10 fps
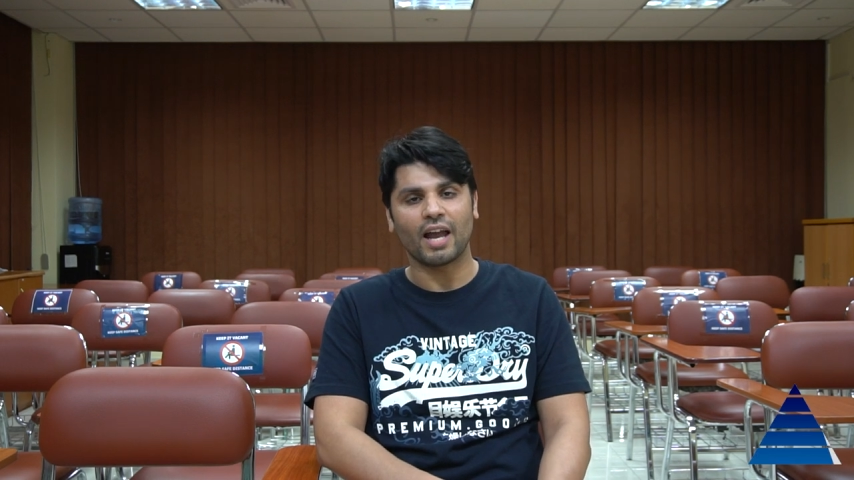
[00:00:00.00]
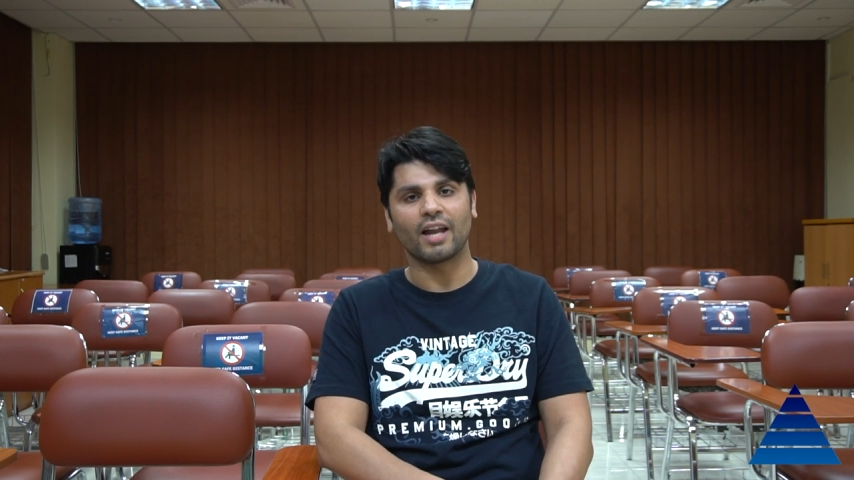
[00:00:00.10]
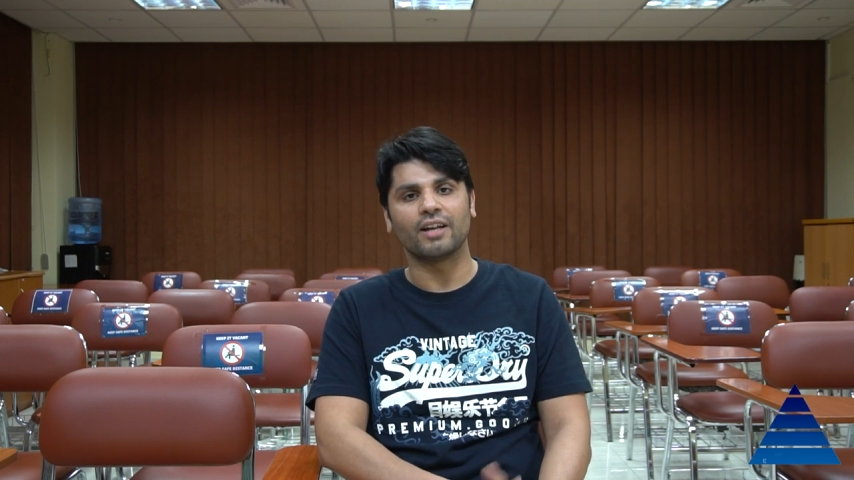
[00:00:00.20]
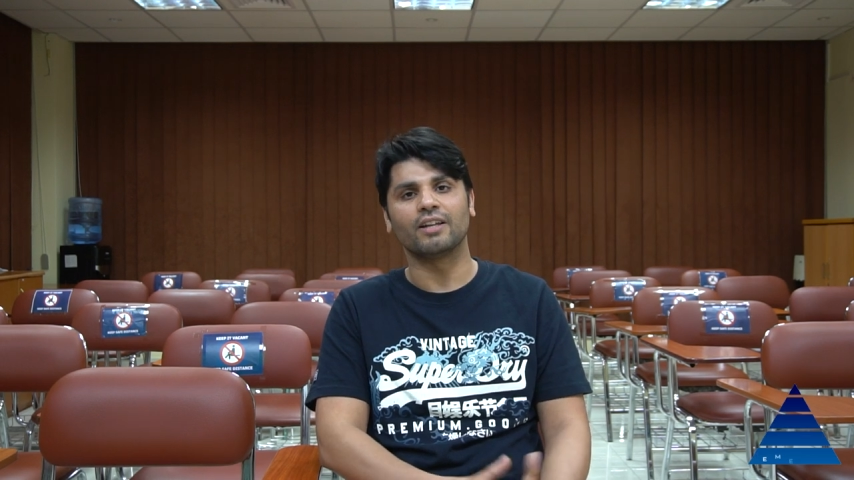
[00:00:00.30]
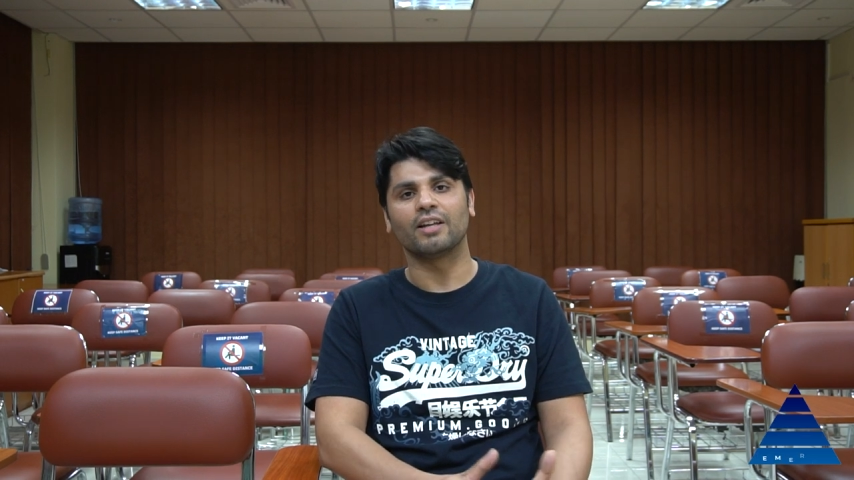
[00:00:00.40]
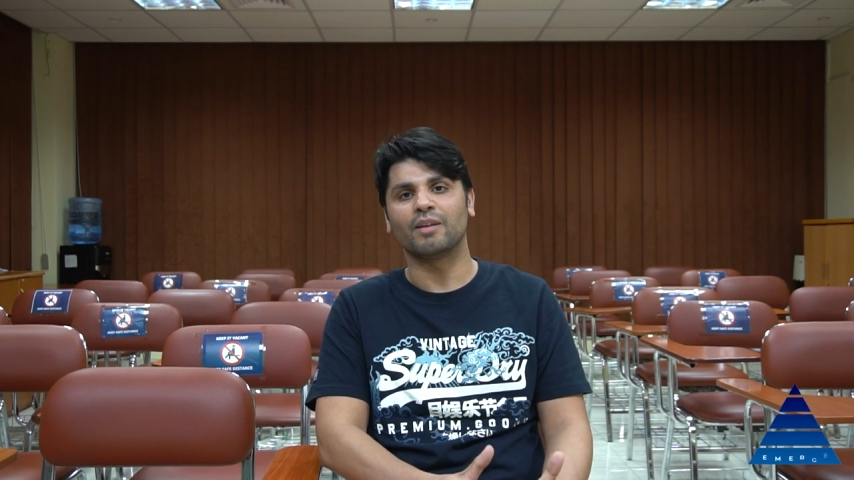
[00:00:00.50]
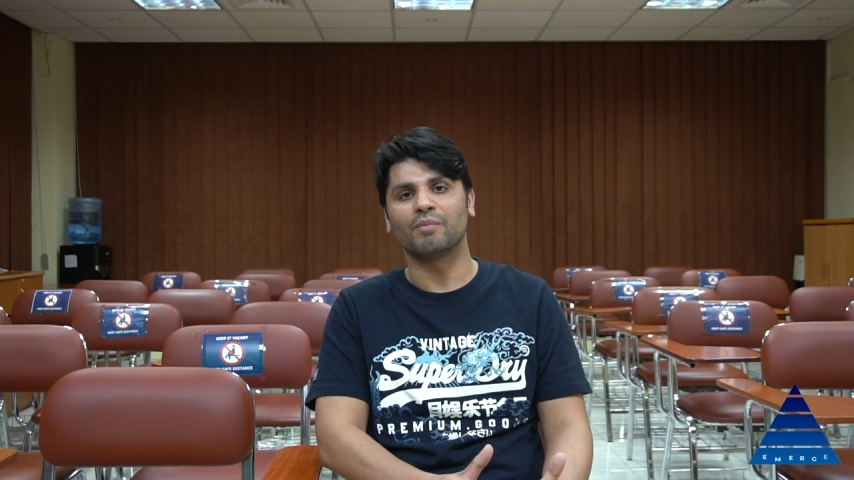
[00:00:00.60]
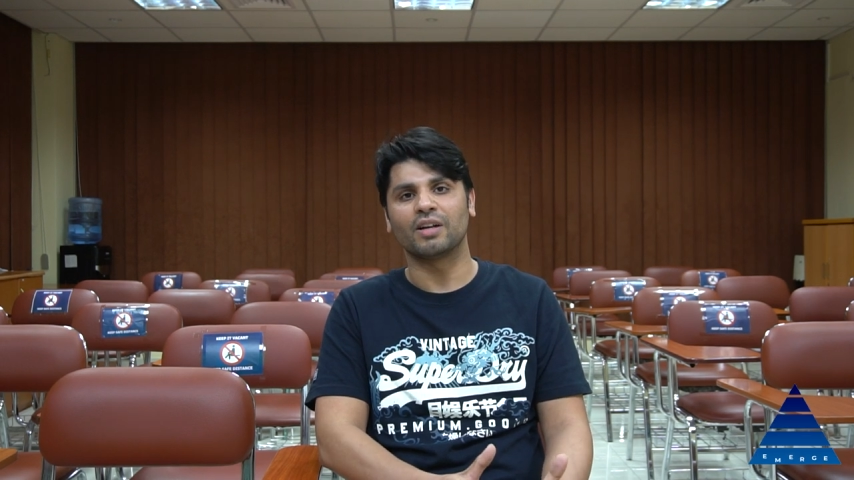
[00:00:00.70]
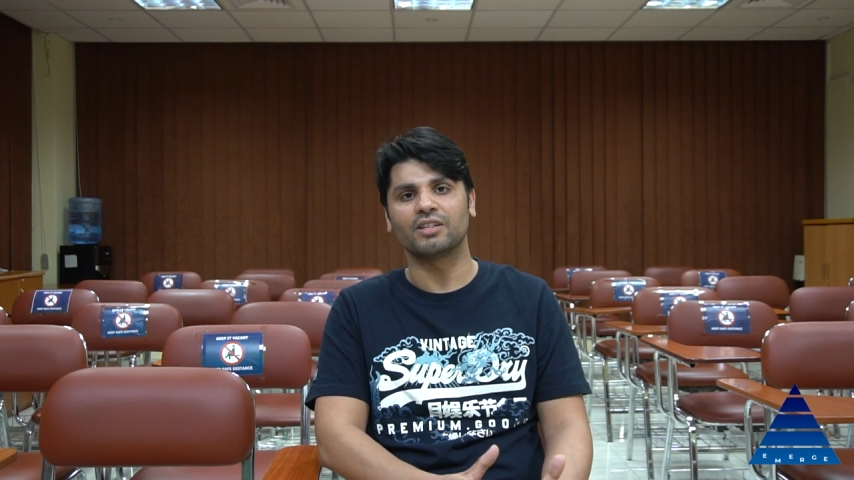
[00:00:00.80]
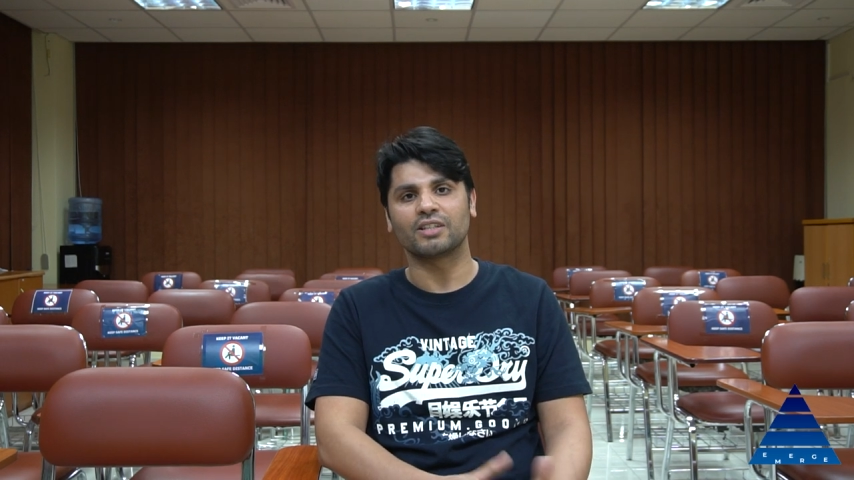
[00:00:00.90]
and
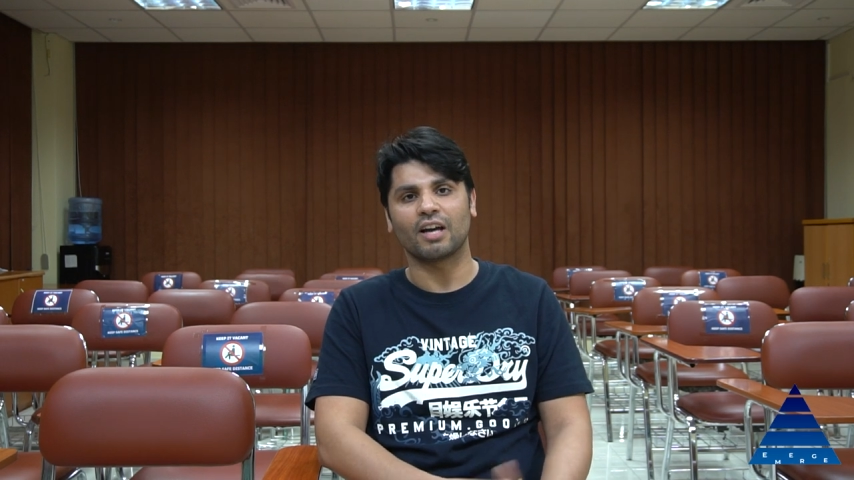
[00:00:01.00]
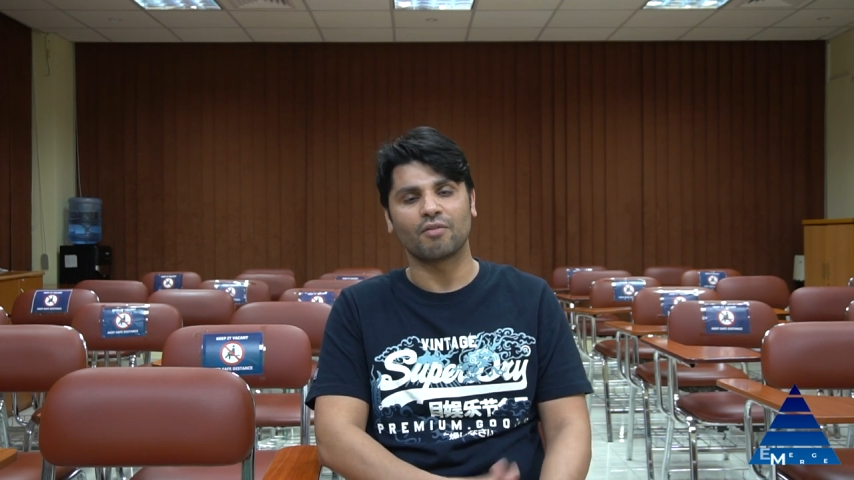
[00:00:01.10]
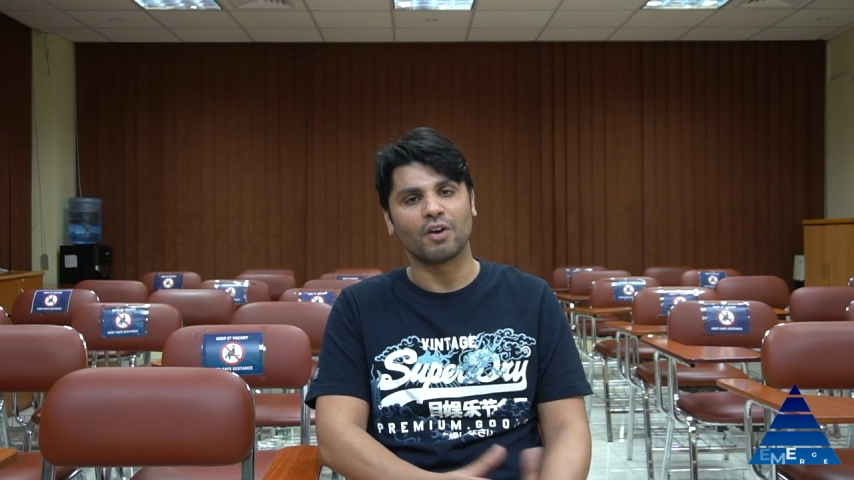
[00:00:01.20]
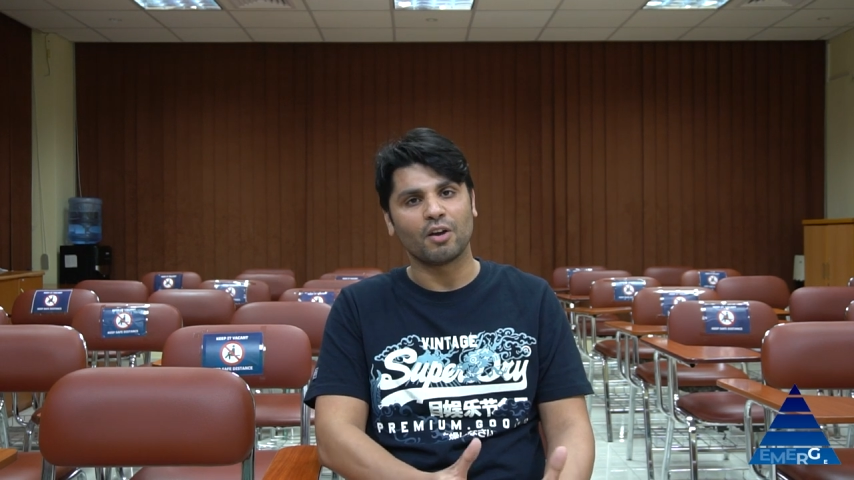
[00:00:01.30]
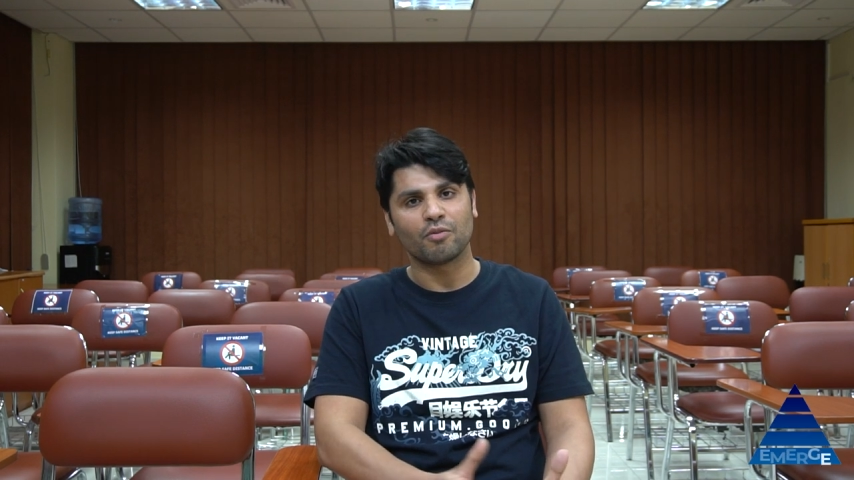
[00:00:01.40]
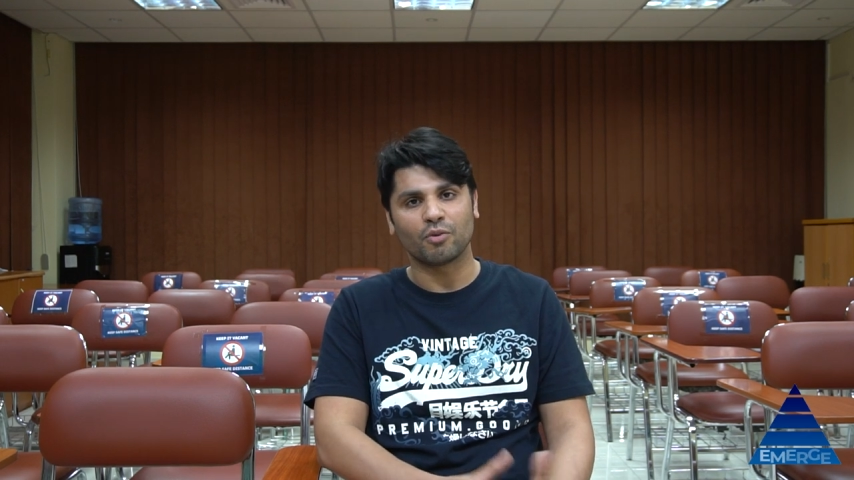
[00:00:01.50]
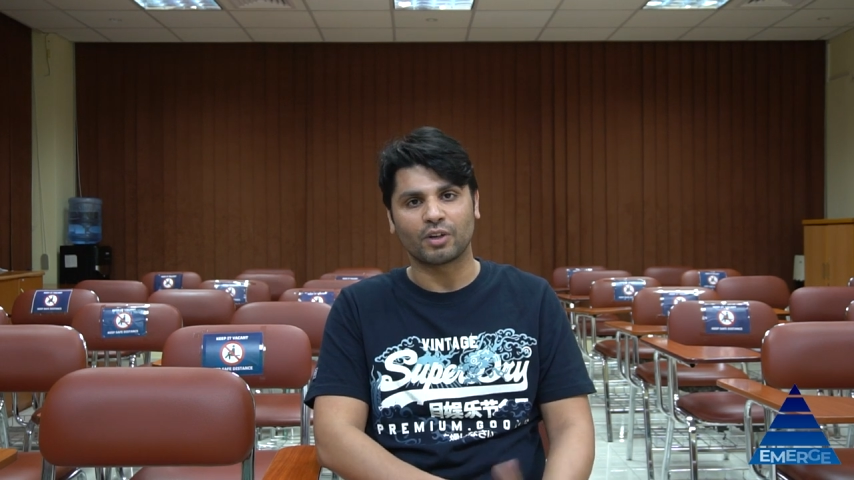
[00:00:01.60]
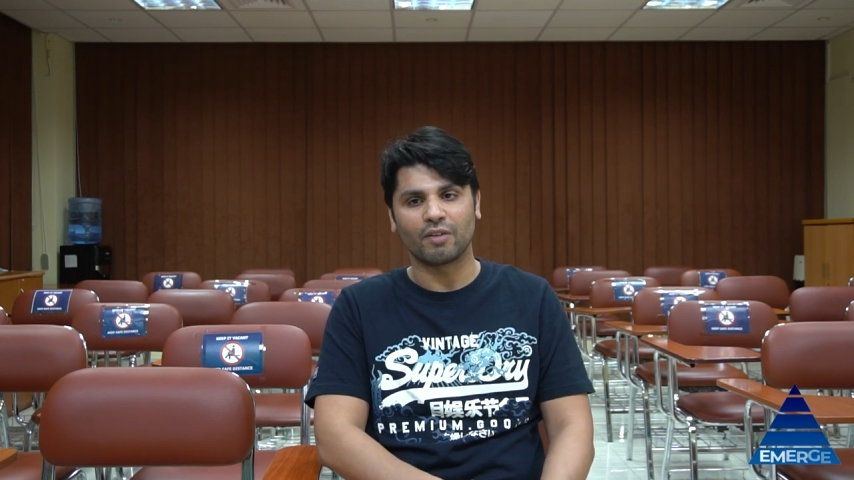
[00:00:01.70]
Emerge staff for